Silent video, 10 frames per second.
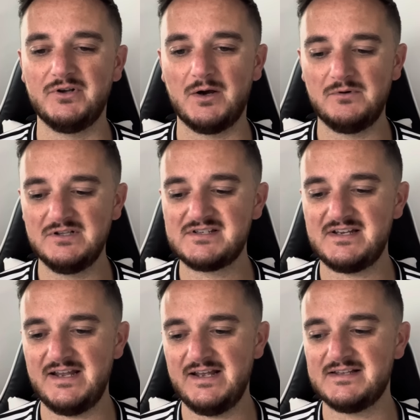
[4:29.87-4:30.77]
I will
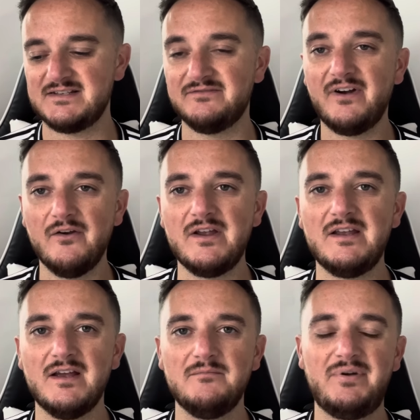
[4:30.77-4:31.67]
say it's a
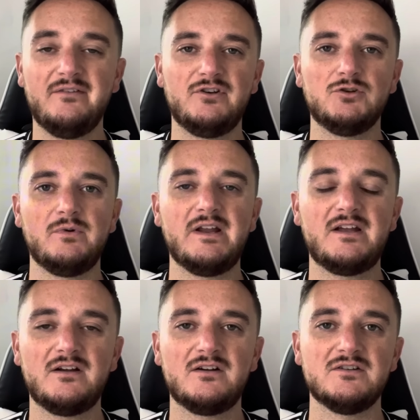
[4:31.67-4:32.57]
very pivotal
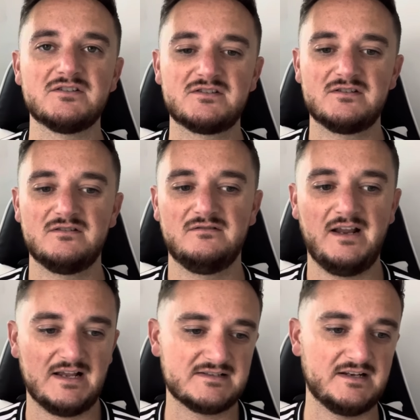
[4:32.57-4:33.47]
week, because, like
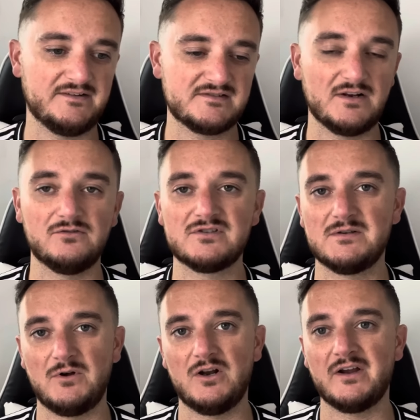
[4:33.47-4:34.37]
I said, I've said all
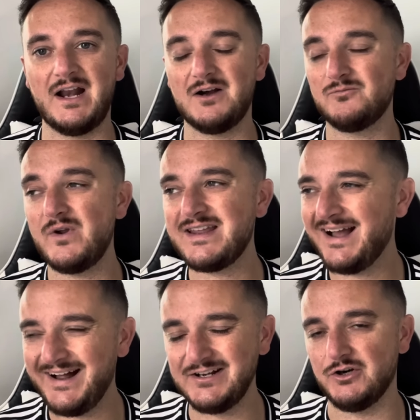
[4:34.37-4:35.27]
summer long, you know, we
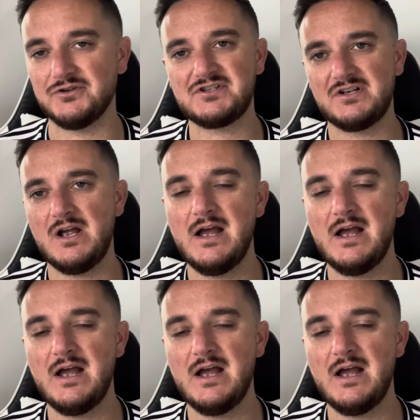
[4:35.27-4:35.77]
cannot